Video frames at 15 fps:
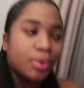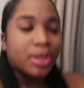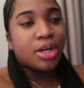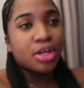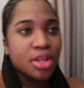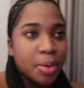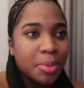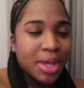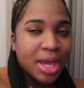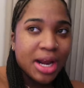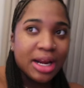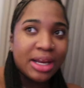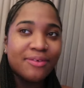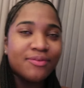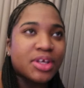waiter that we had,
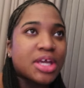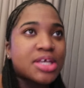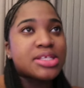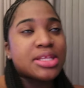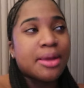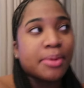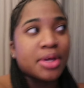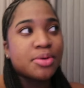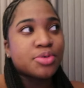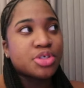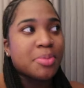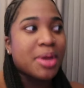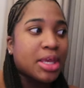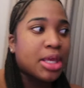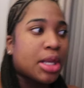I didn't even get his name, but he was
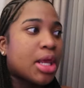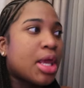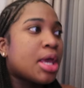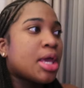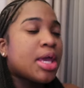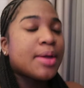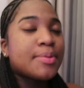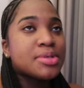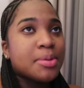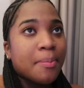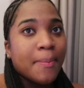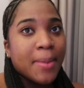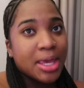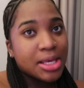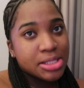Jamaican. He was
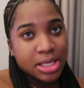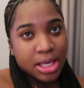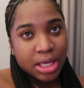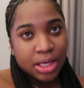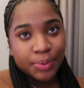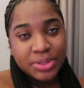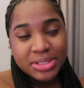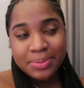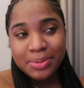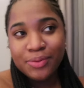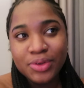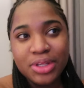amazing. We tipped him